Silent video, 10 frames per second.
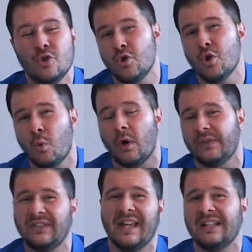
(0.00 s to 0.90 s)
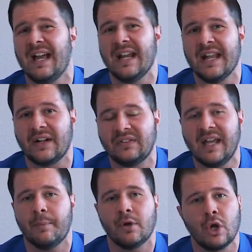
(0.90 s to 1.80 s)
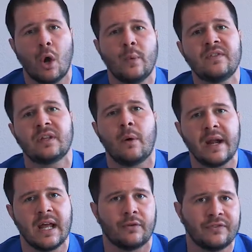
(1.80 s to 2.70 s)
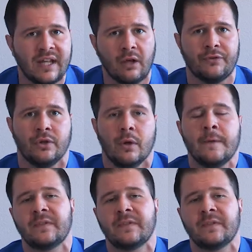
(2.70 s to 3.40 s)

you want to take that next step, not when someone else tells you.